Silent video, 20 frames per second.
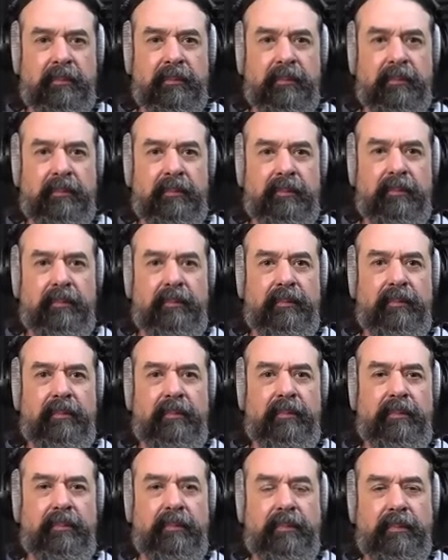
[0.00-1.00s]

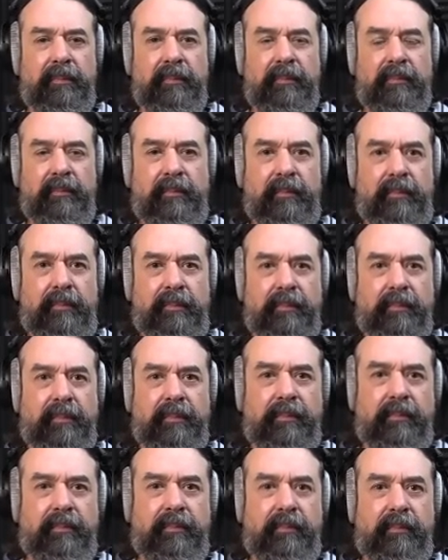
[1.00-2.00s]

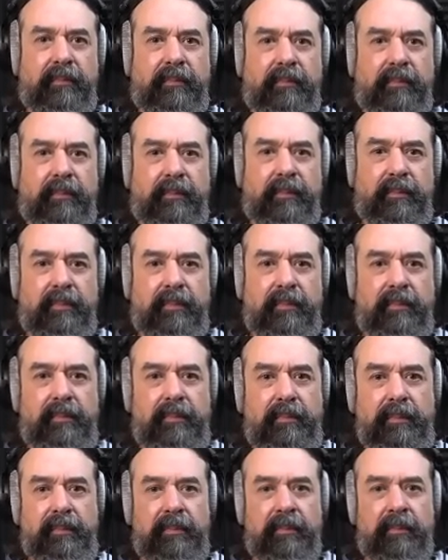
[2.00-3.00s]

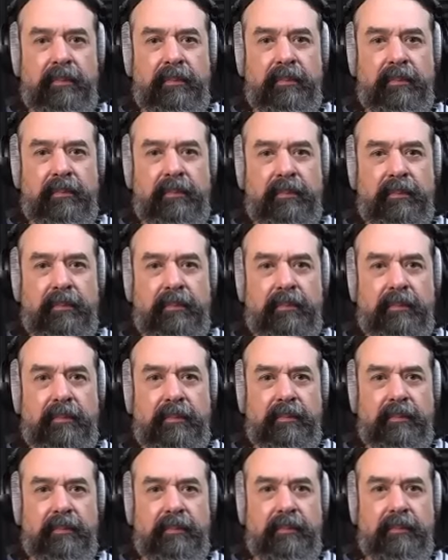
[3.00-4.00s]

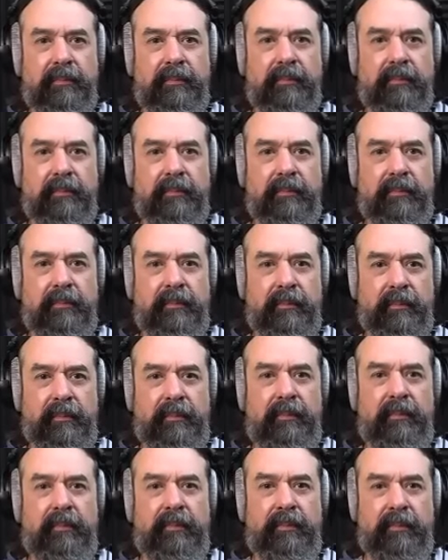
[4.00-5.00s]

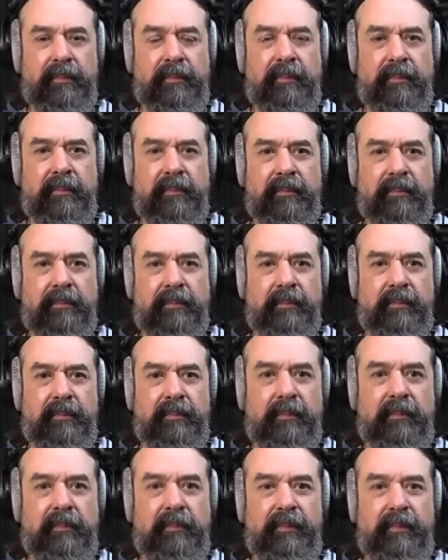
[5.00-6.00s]

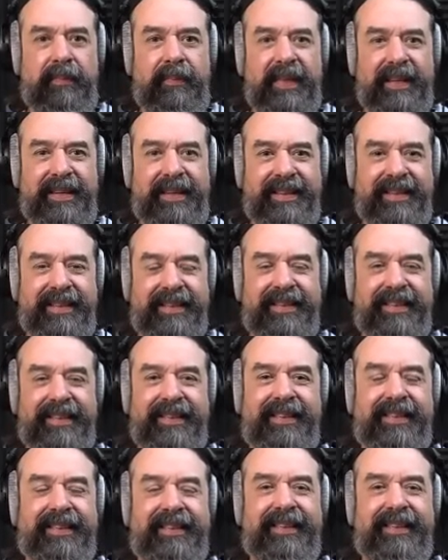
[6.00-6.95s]
This person isn't speaking.